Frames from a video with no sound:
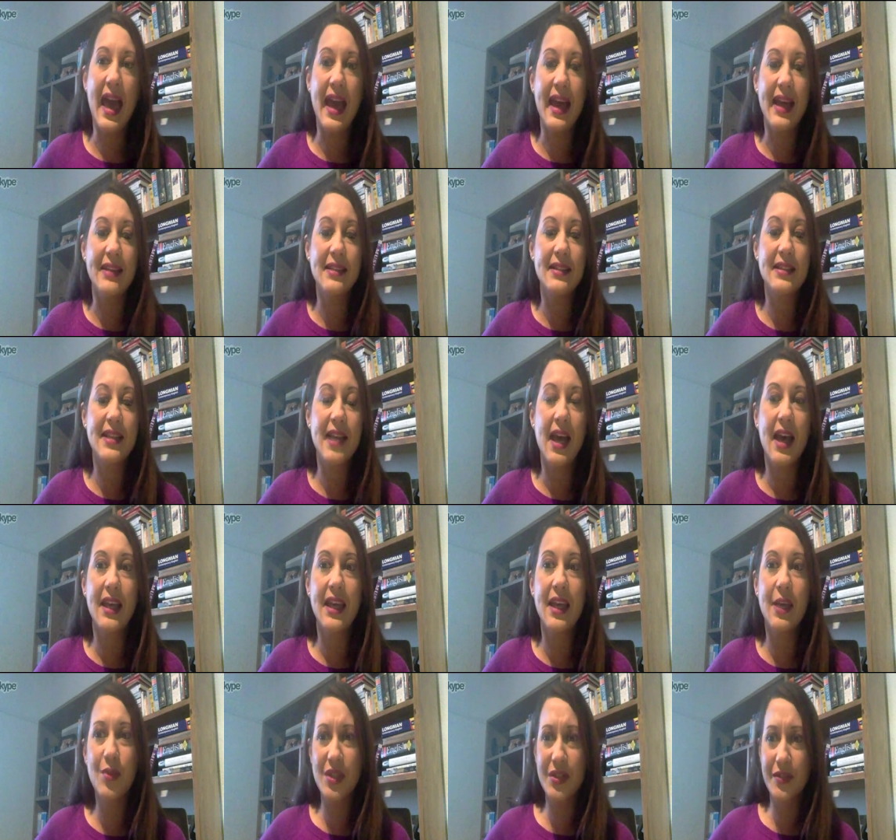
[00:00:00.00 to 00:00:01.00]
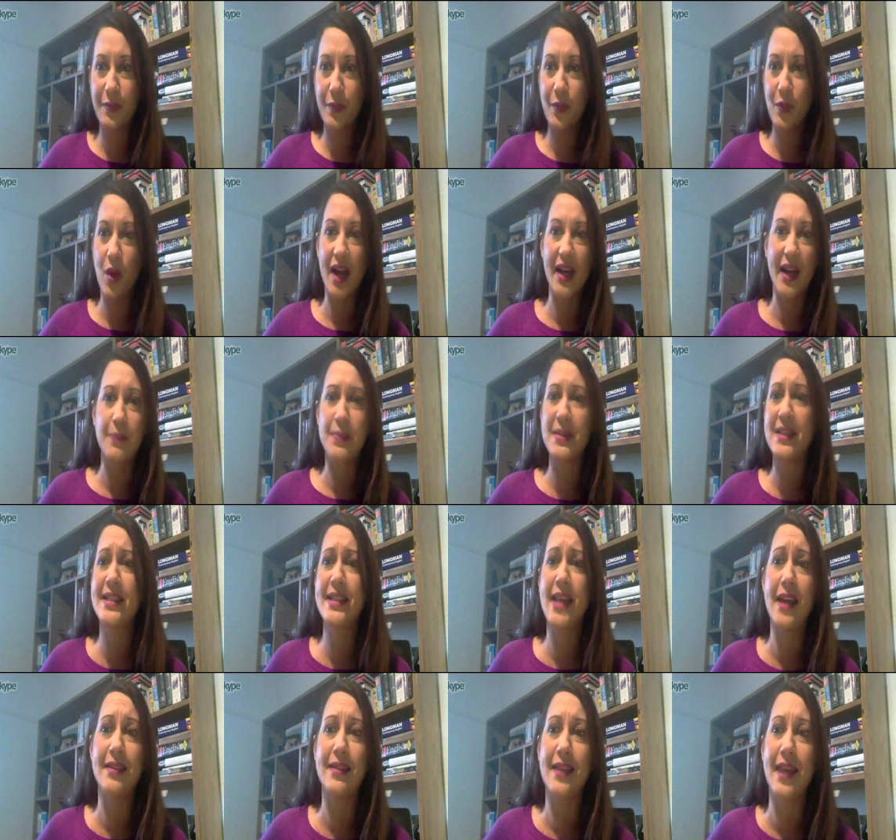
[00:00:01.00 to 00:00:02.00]
and uh, he was quite
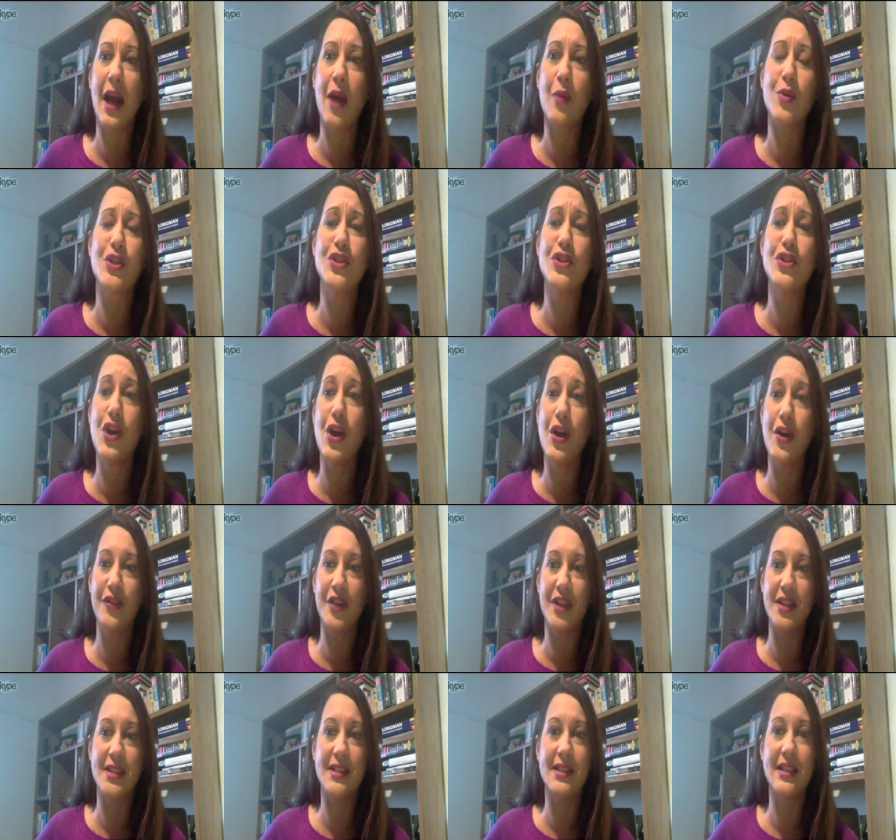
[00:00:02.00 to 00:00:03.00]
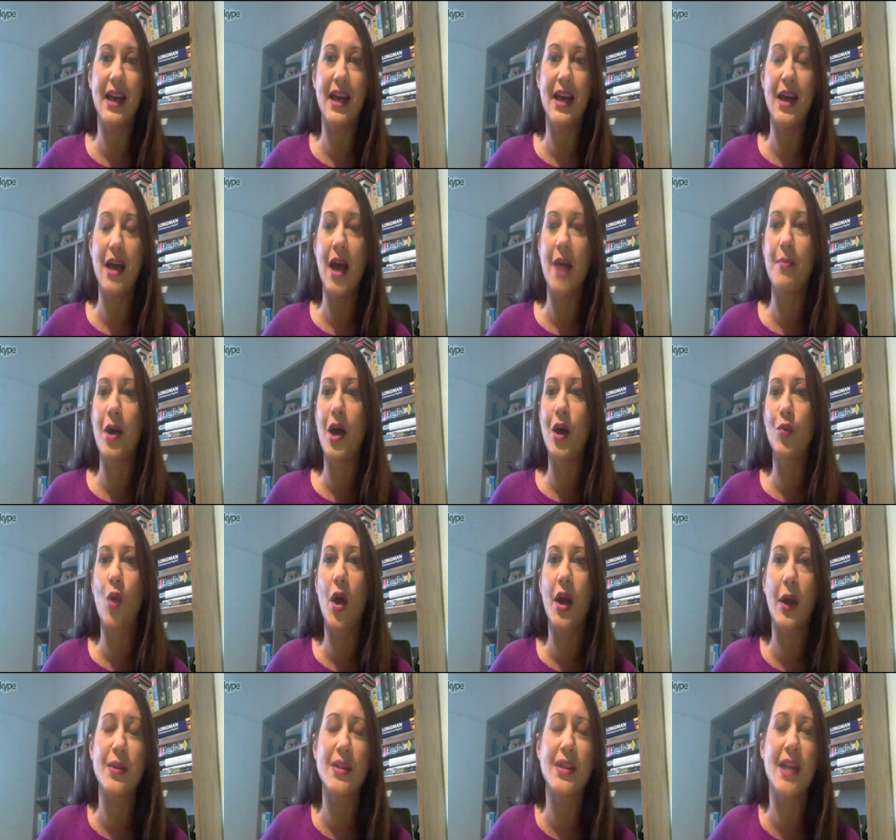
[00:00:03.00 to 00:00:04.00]
upset that I was nervous uh, about
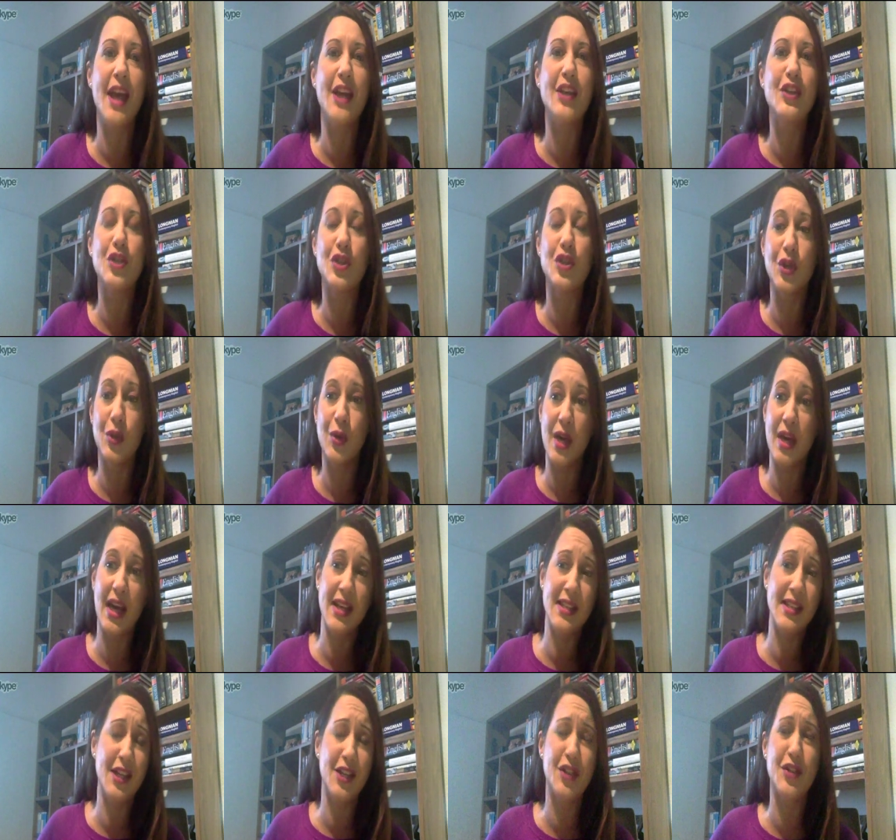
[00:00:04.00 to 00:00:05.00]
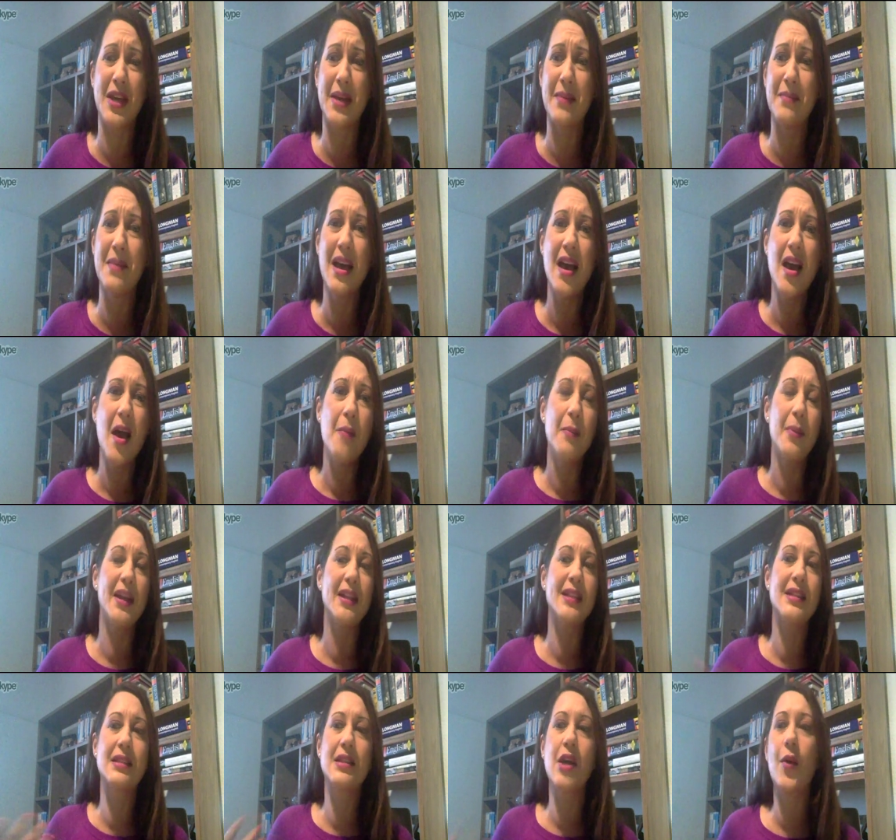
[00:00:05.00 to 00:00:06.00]
what I was going to do. And I said to him,
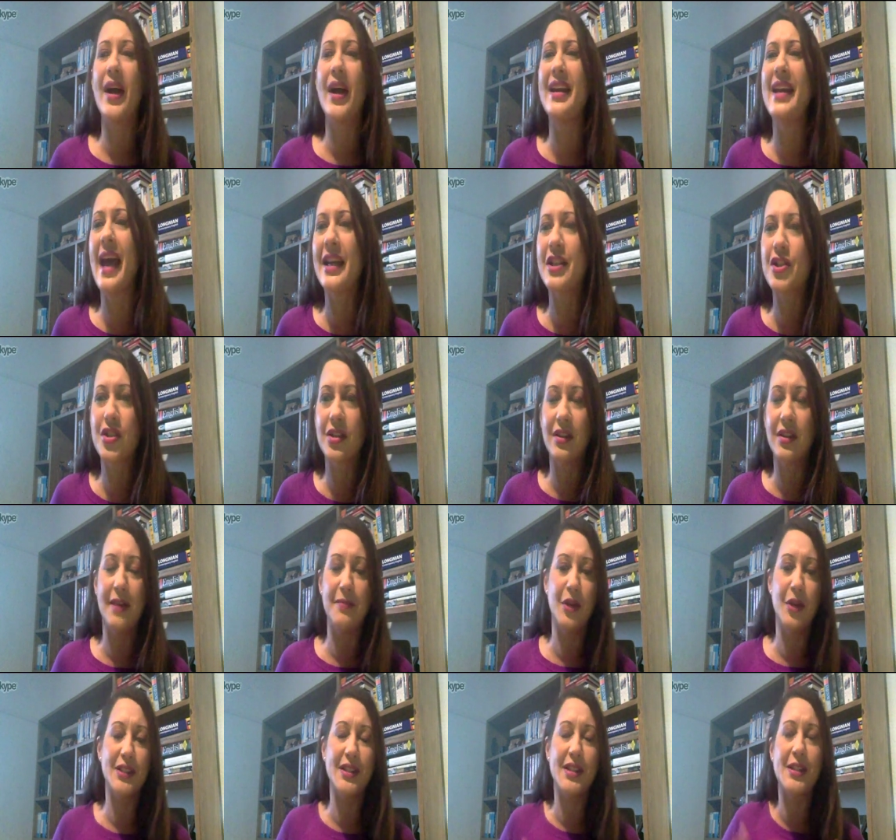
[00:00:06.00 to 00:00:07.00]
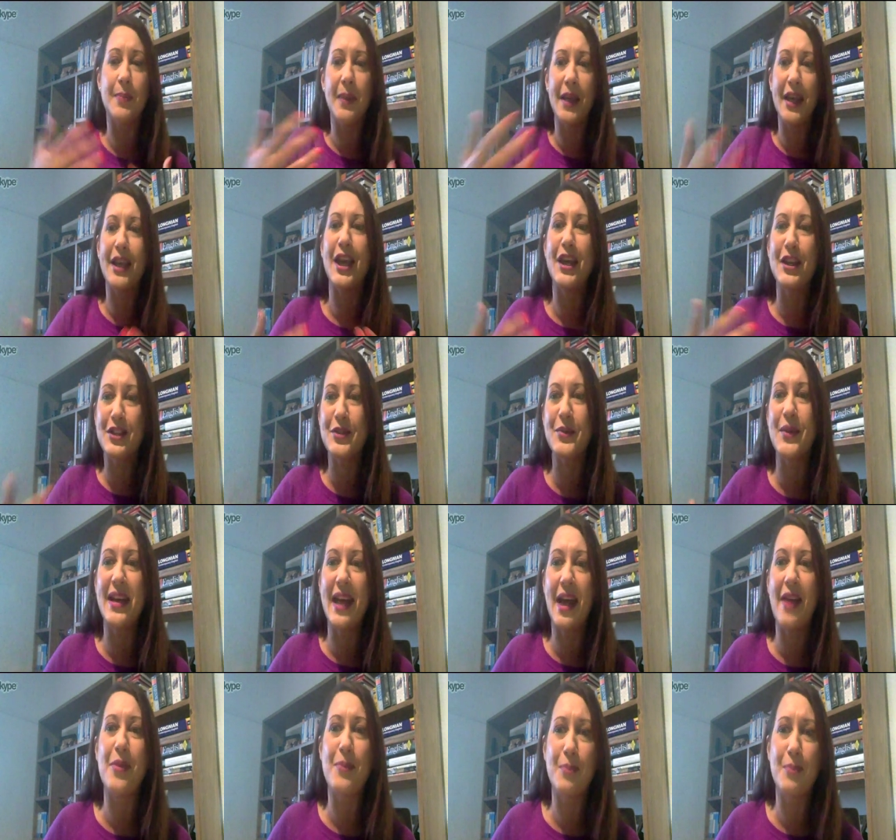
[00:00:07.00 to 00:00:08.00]
"But it's so unnatural. I'm not speaking to
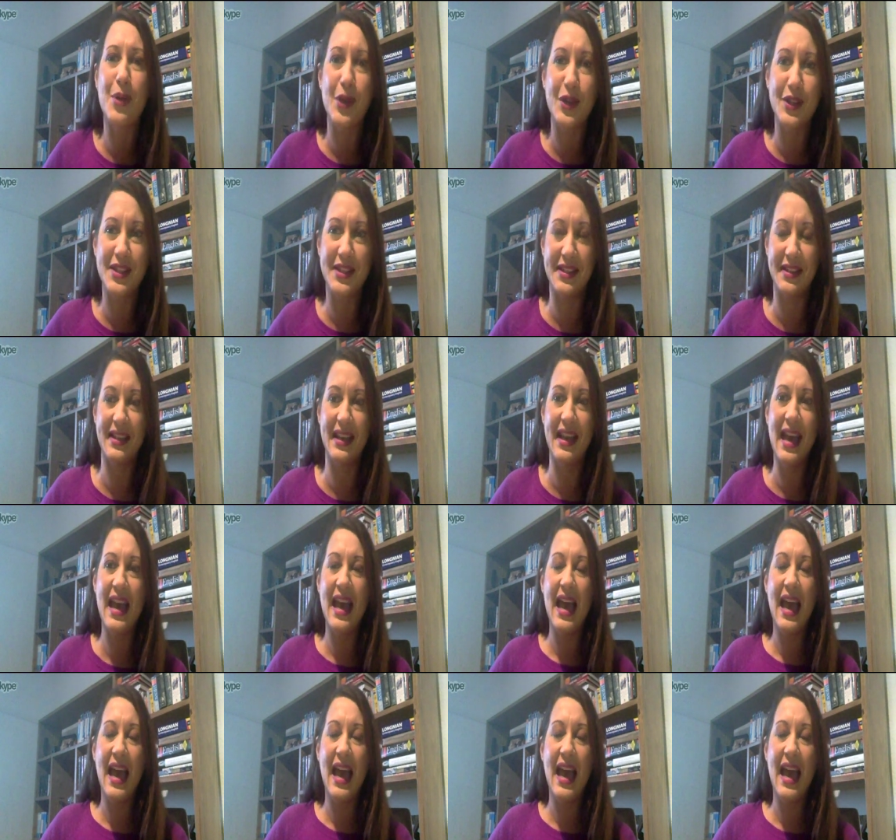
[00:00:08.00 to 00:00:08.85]
another person."